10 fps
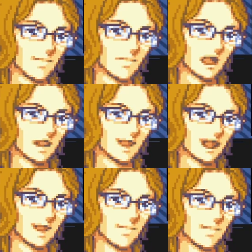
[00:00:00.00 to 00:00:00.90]
but
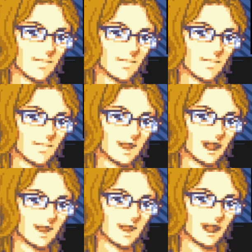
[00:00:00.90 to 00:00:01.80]

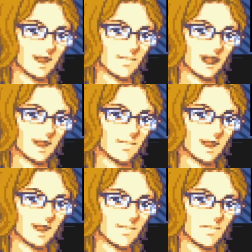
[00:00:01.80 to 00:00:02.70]
otherwise, this was very
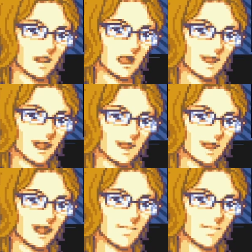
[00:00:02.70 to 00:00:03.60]
nicely made.
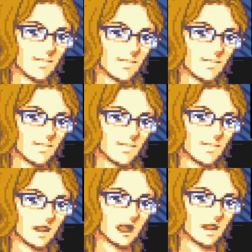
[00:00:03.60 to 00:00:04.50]

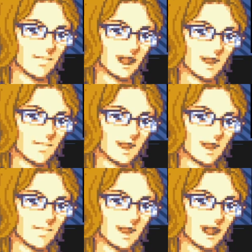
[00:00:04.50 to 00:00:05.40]
So, yeah, that
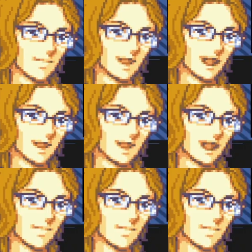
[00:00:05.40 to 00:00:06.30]
was well, Dweller.
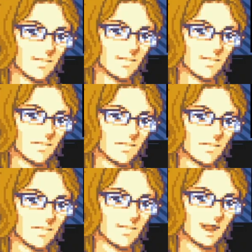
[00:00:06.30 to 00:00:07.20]

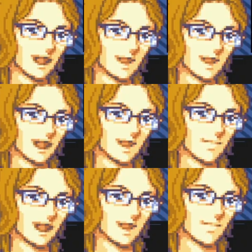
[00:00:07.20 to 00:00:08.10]
And as you
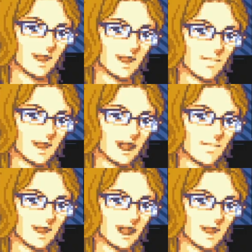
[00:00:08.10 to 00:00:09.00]
saw, this game
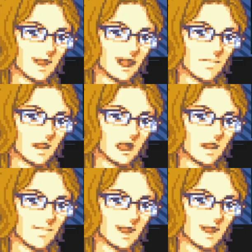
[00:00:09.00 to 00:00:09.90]
is releasing this
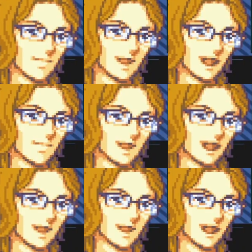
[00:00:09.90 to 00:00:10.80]
year. No specific
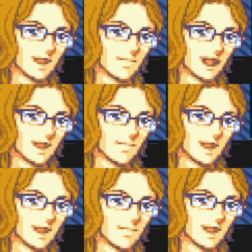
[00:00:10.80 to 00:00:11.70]
window or
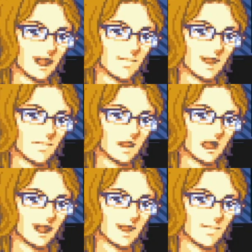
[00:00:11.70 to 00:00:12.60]
release date, but